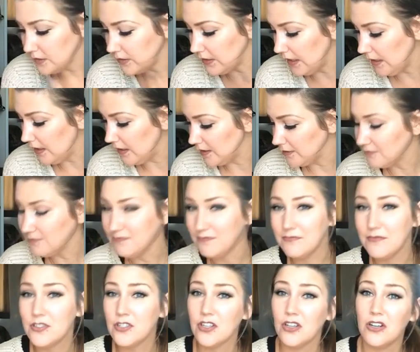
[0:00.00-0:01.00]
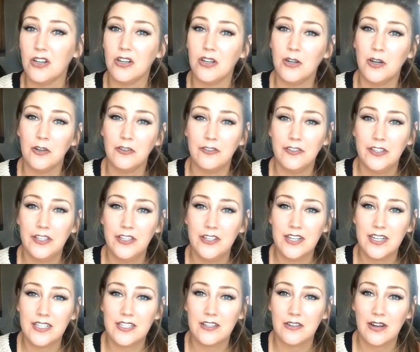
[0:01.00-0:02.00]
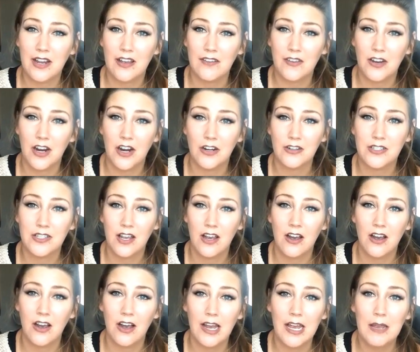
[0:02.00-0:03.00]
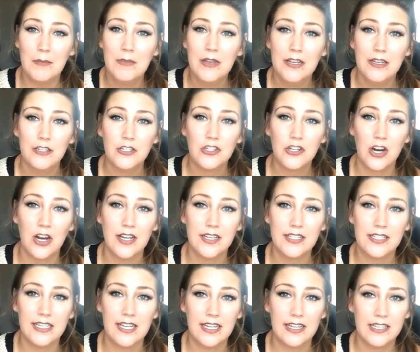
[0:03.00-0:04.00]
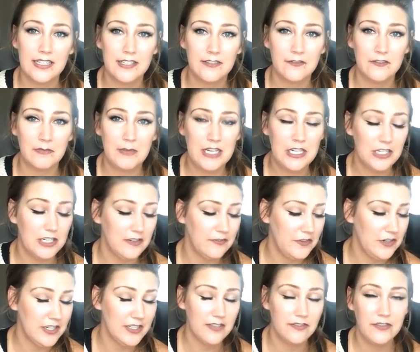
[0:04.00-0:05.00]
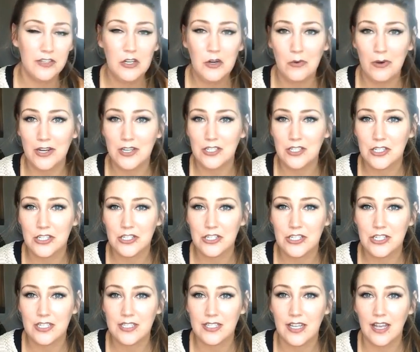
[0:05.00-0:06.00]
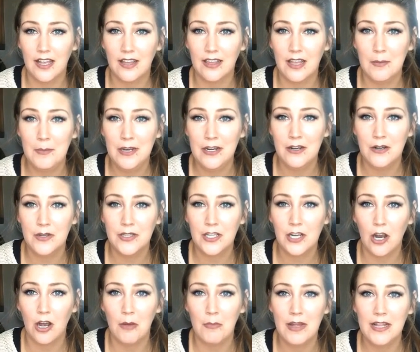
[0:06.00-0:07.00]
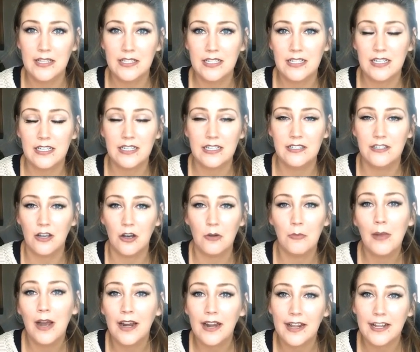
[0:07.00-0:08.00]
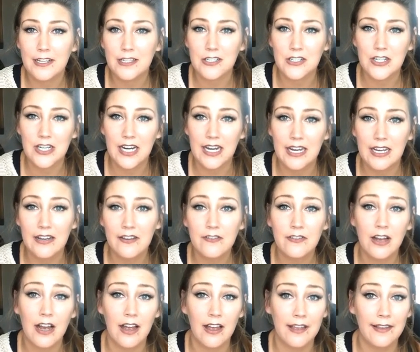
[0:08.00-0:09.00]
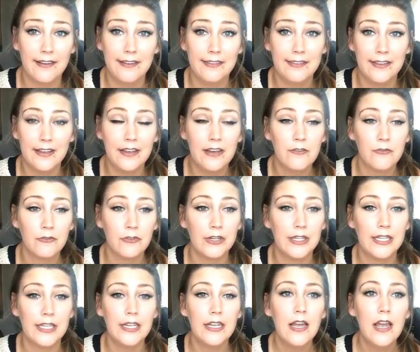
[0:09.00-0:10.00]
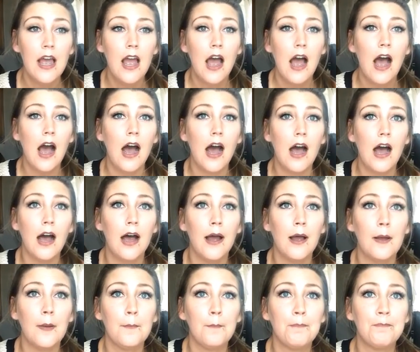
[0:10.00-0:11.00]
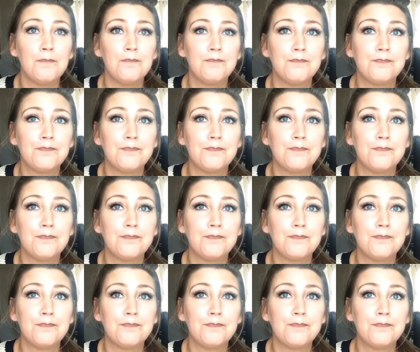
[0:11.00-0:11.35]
yeah, so hopefully you guys don't have a hard time trying to get this information. If you guys have any questions, just like let me know in the comments, and I don't mind answering anything really. The